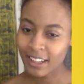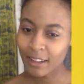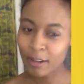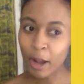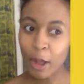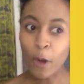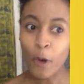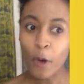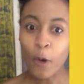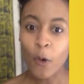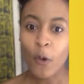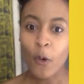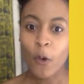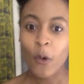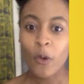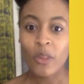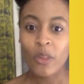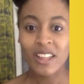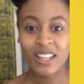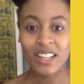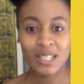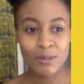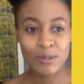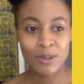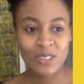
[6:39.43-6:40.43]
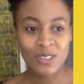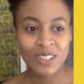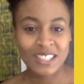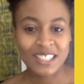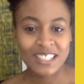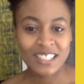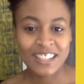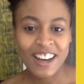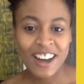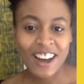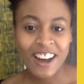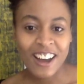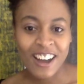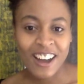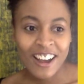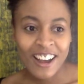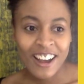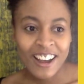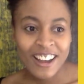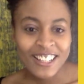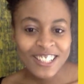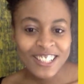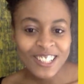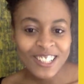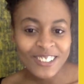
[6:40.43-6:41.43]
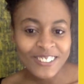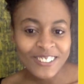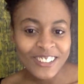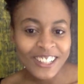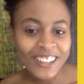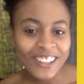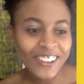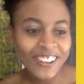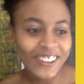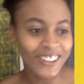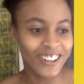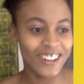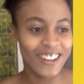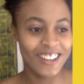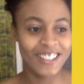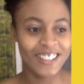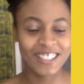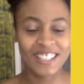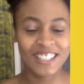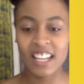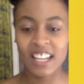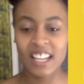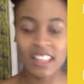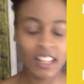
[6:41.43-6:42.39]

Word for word: And I'm like, oh, nice. Oh my gosh.